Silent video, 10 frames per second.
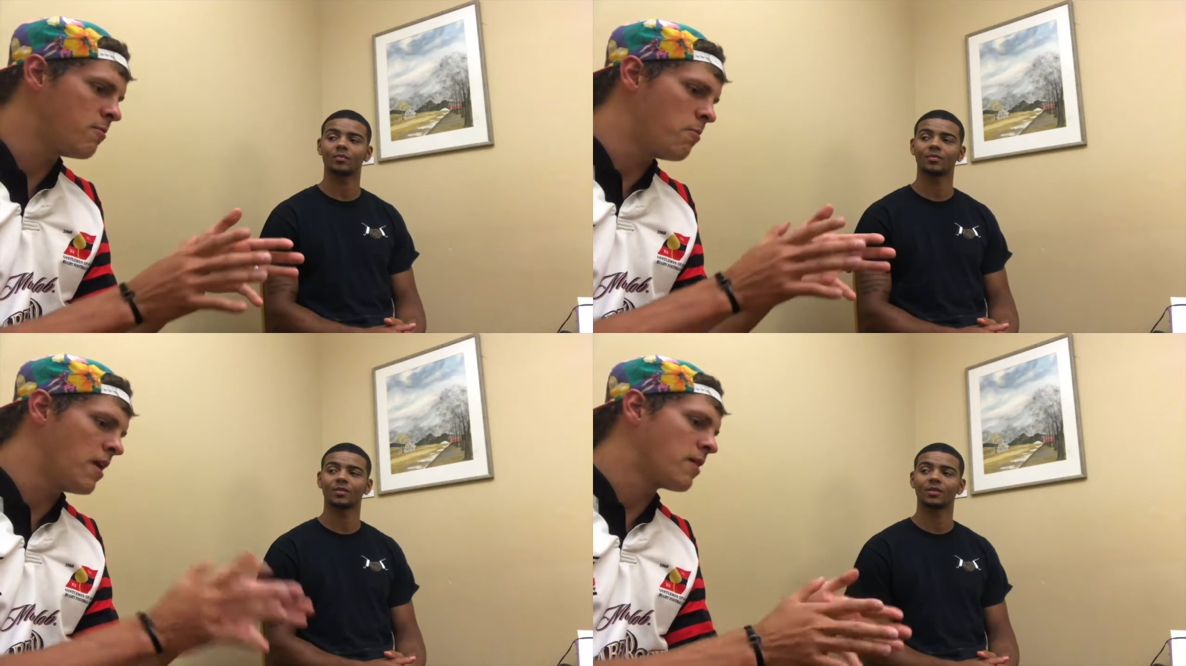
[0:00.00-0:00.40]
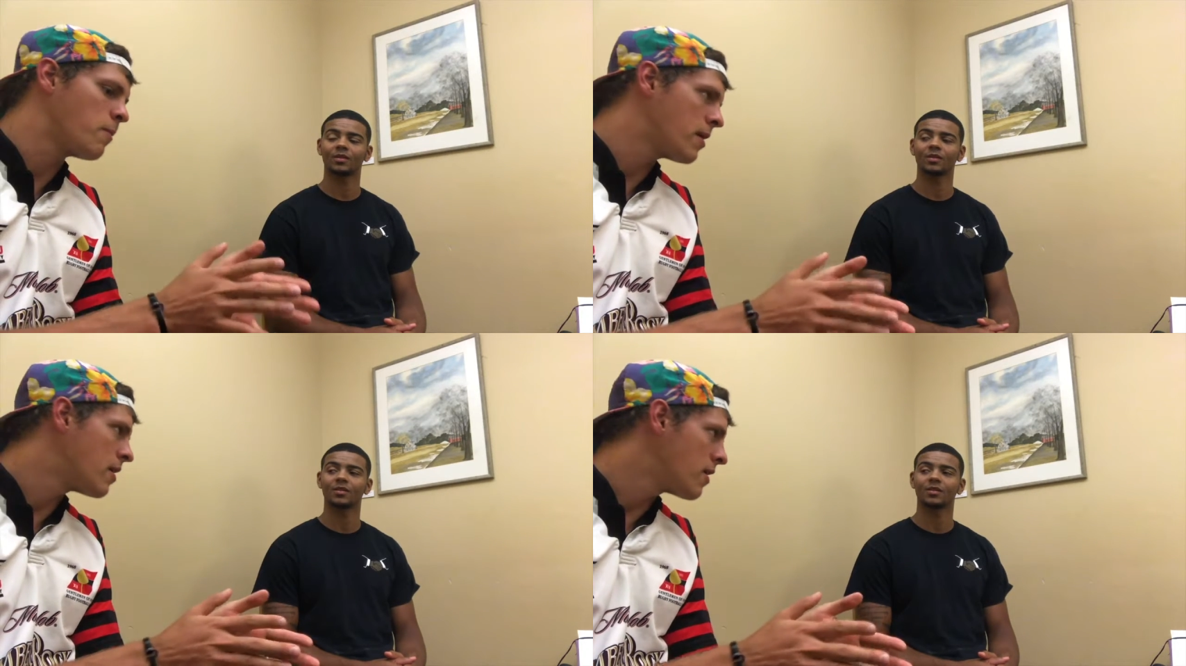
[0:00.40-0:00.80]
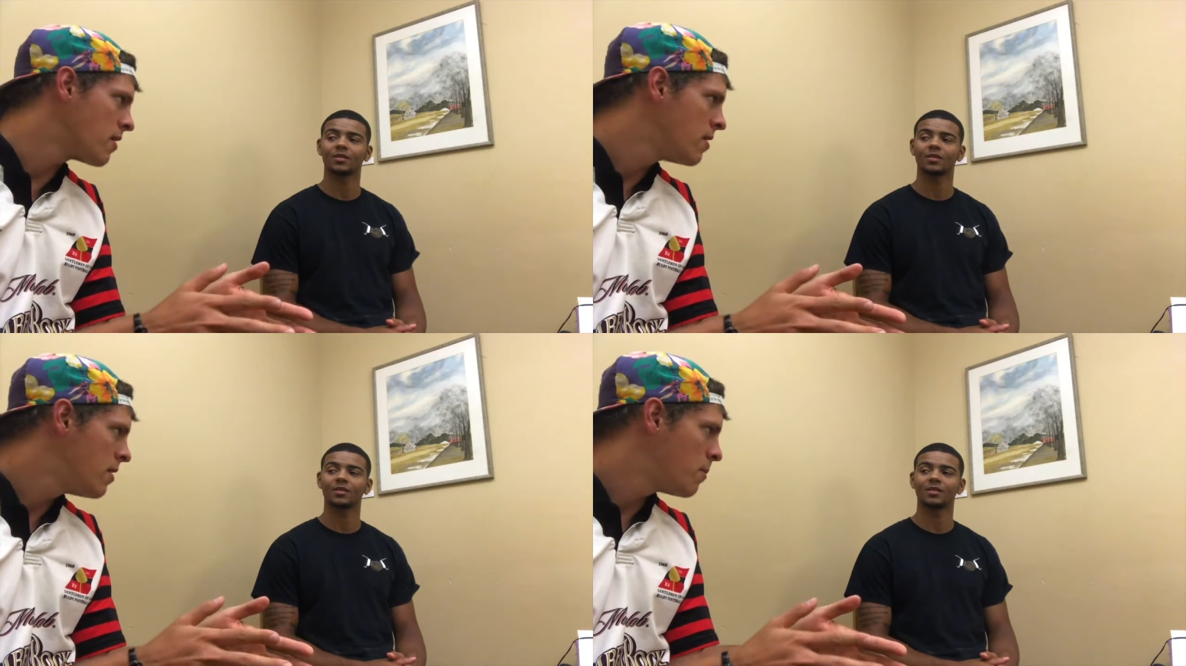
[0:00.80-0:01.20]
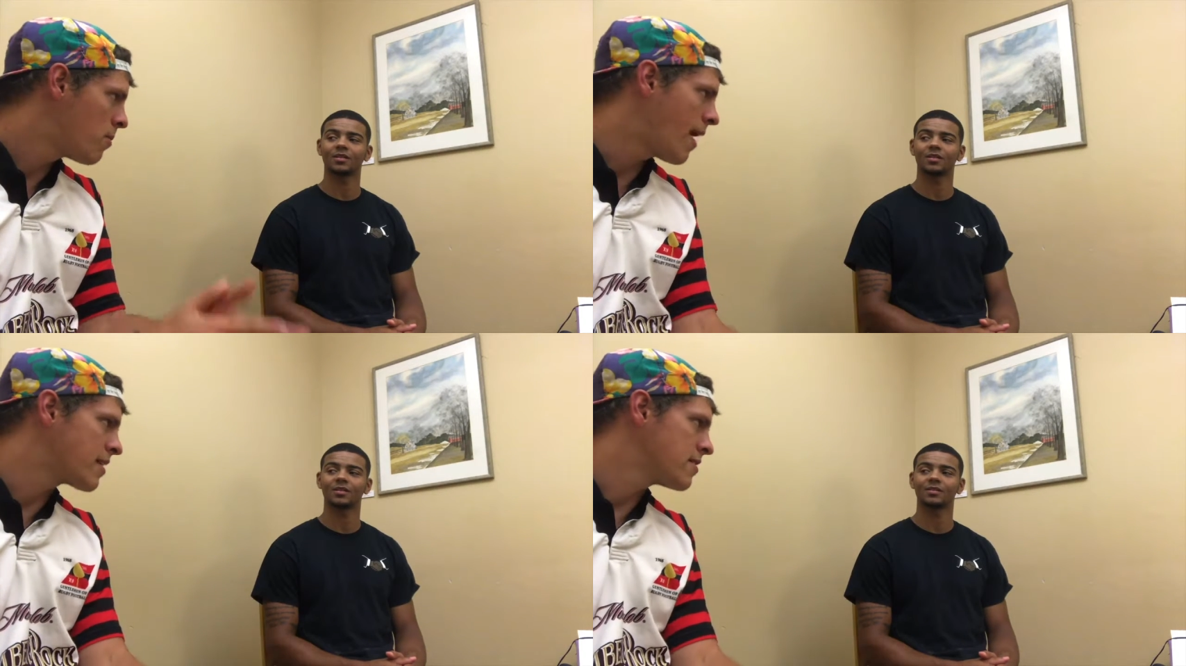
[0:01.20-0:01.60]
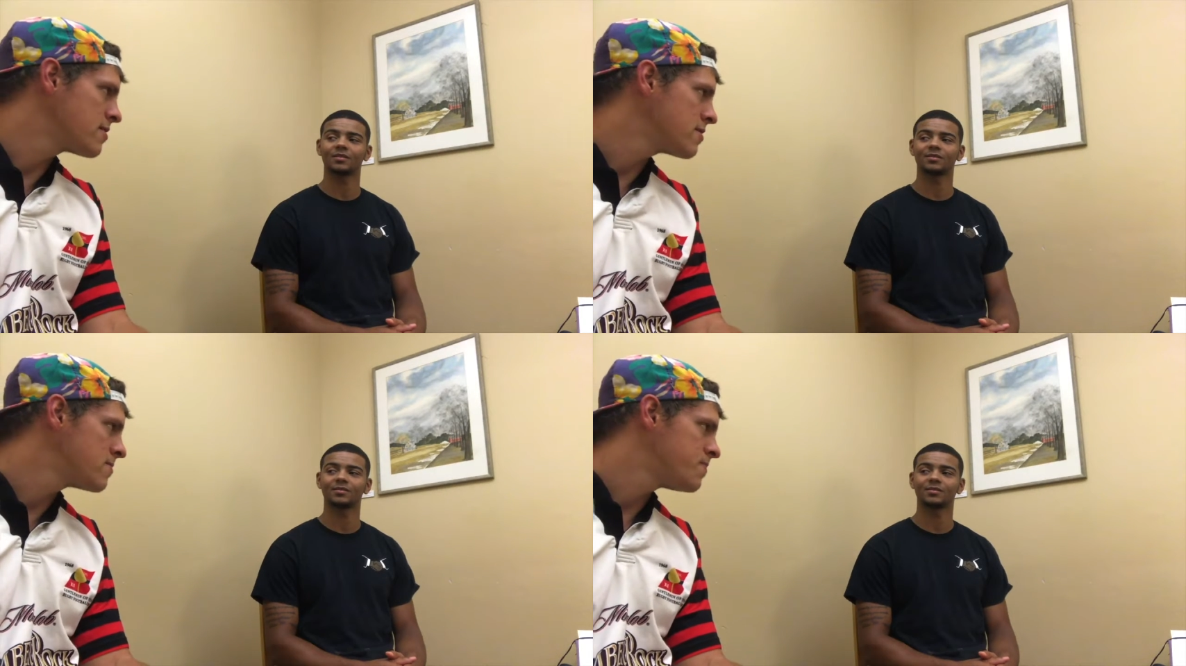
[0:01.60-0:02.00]
Speaker 1: make a better
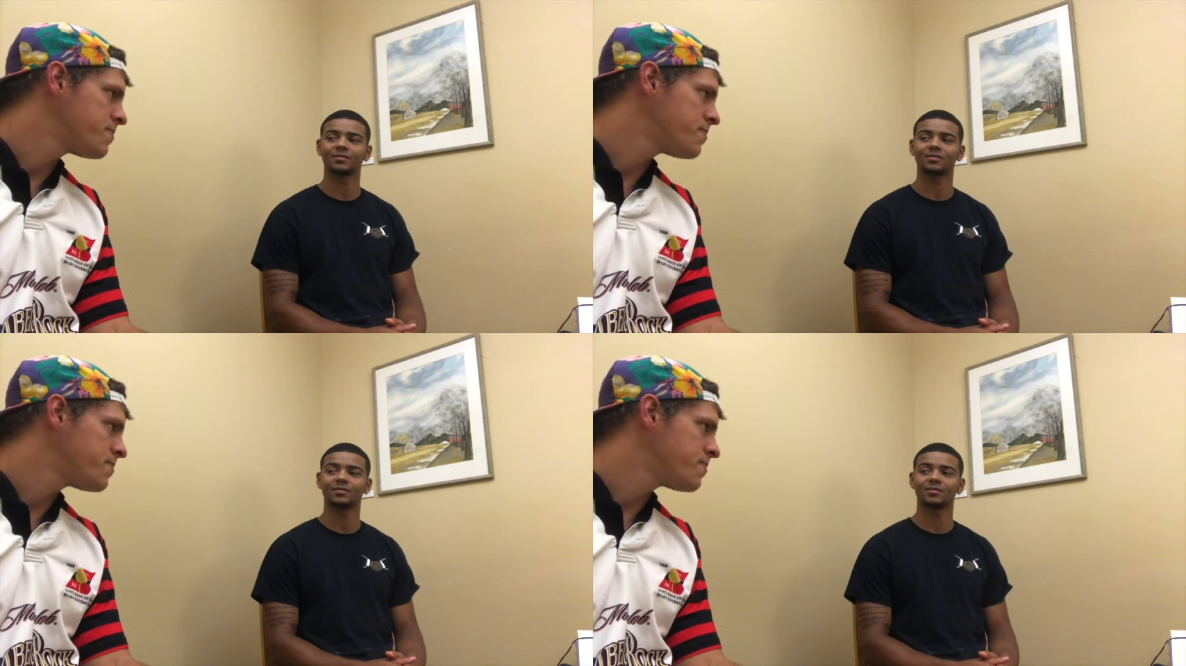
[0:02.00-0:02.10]
practice